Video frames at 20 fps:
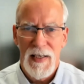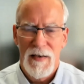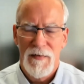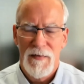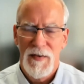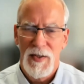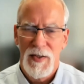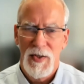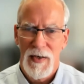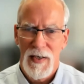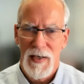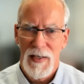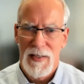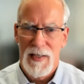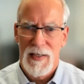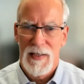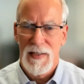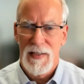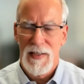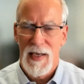of the
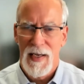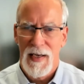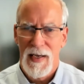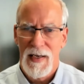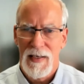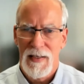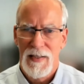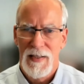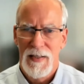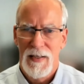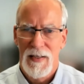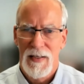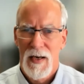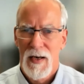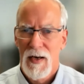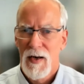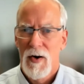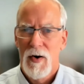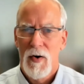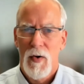transient attacks
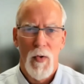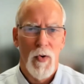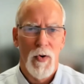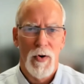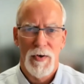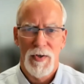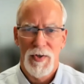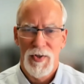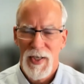or